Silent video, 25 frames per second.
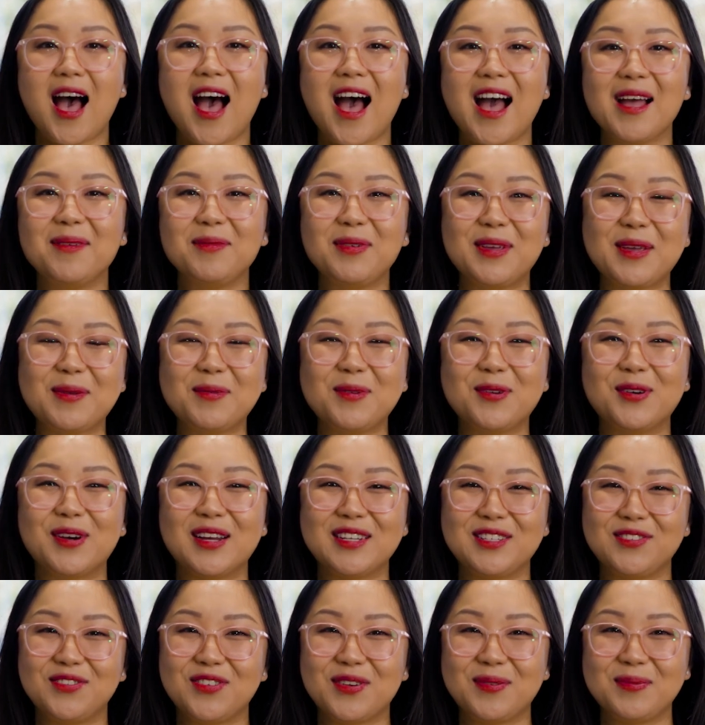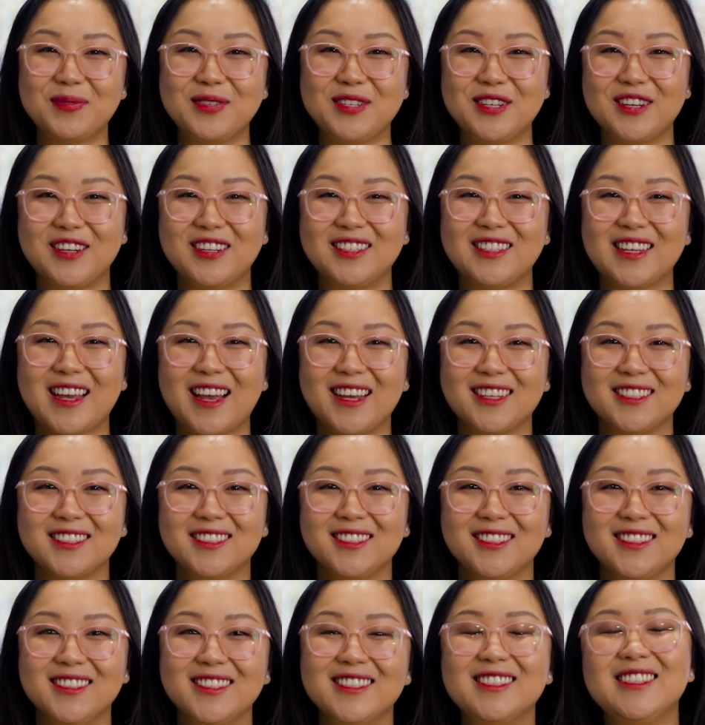I'm Kim Quach from DOA
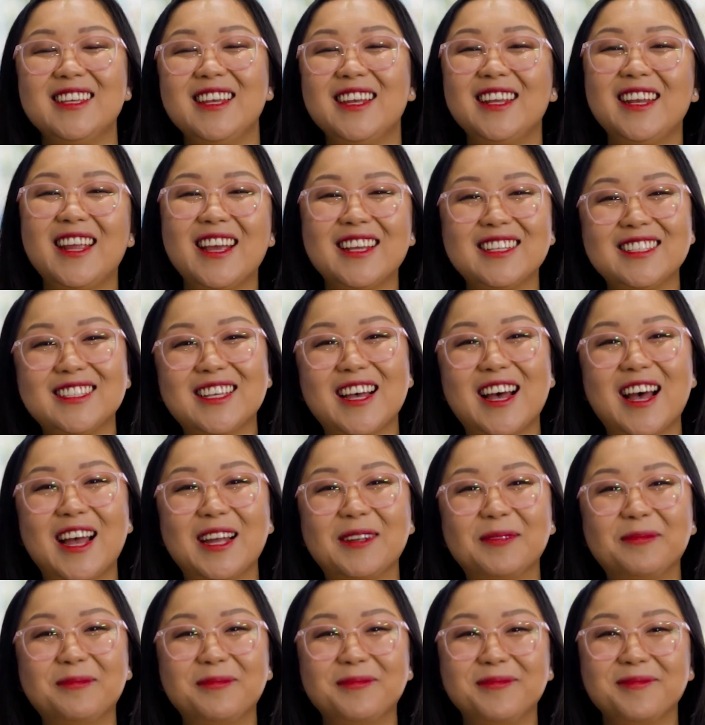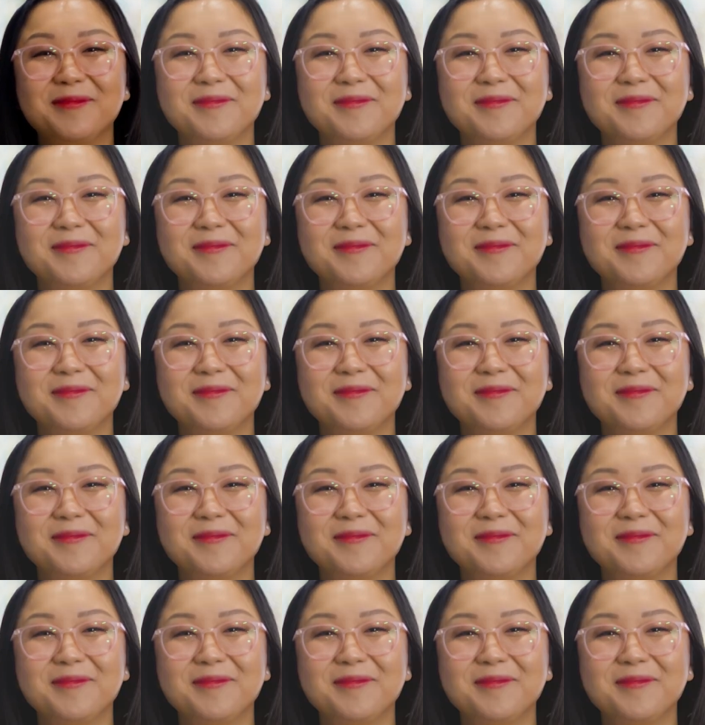Tax. See you next time.